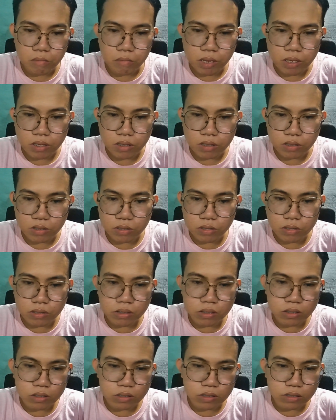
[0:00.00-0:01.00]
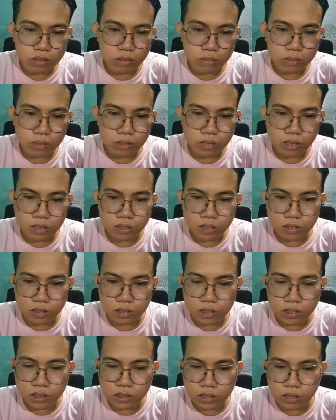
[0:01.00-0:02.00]
semantic search,
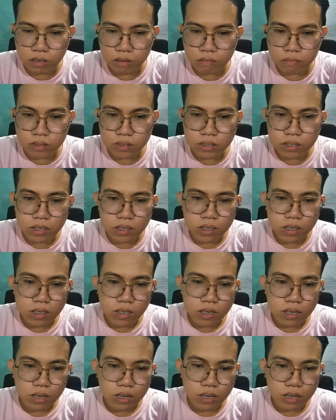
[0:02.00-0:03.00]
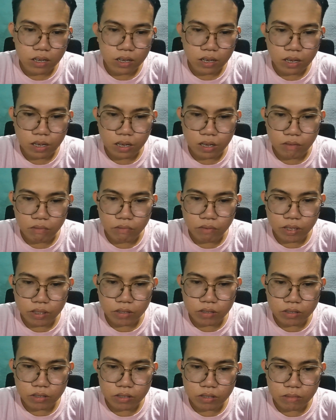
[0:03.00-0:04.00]
recommendation systems,
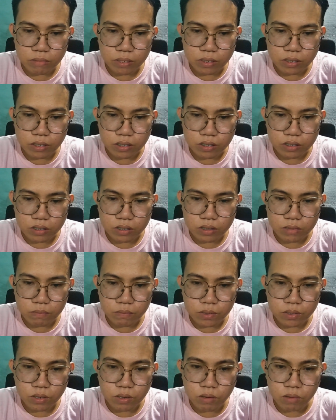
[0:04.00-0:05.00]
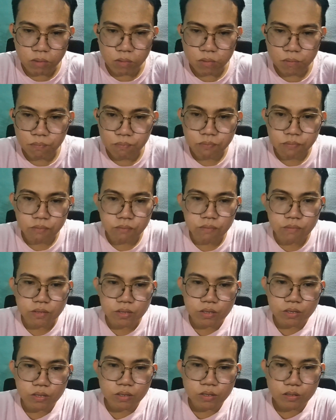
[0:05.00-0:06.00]
vector databases. So
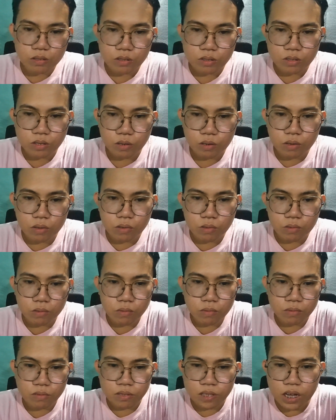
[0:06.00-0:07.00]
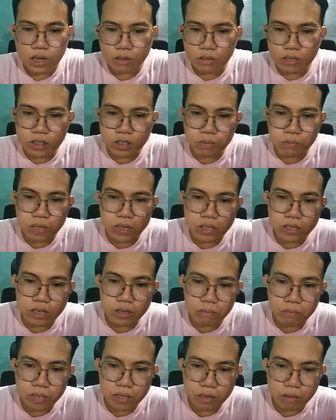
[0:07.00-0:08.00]
So language
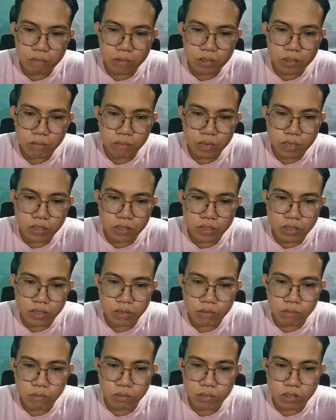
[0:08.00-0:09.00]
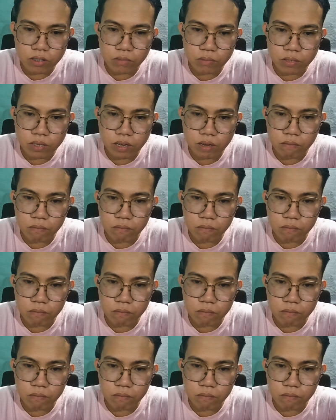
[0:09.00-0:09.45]
meaning becomes geometry. Words